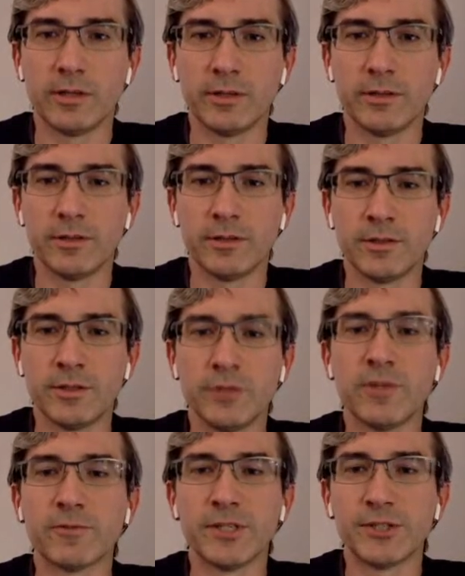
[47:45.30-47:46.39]

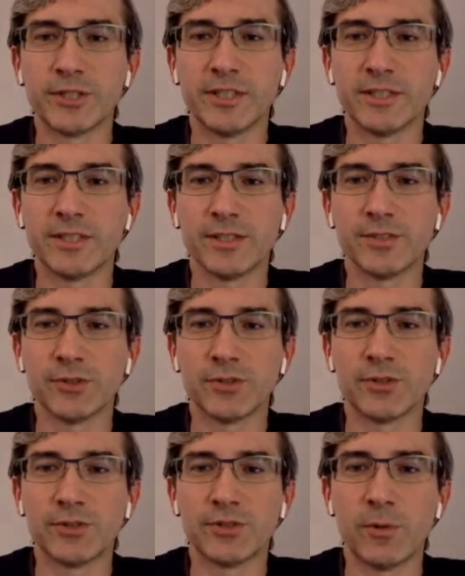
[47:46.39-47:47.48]
never initiate this, so
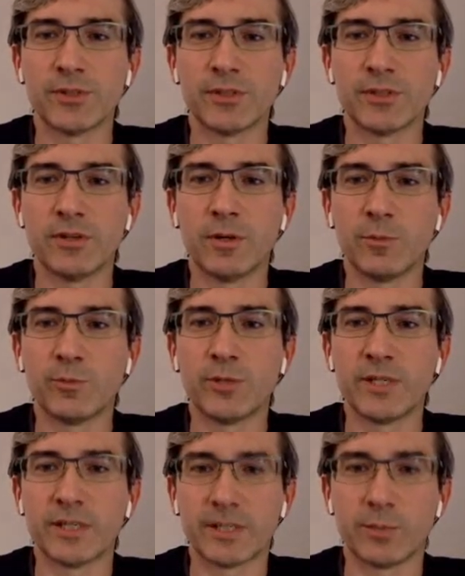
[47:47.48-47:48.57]
this is always an
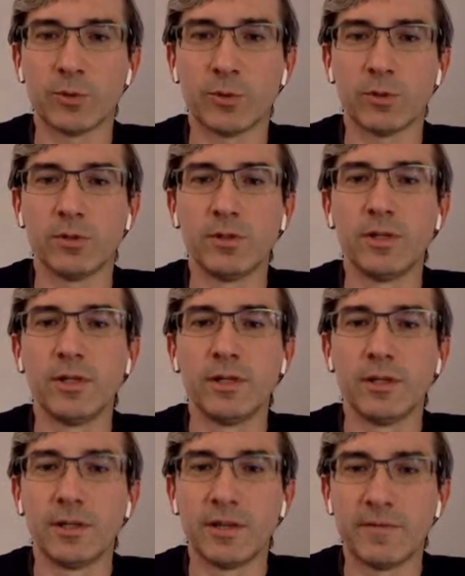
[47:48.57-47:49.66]
unpredictable
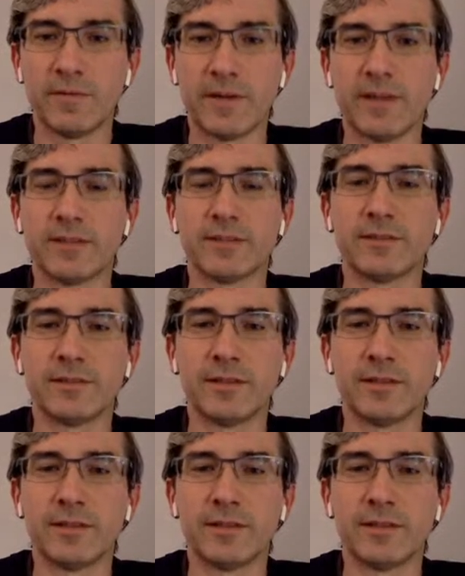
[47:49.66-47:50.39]
event.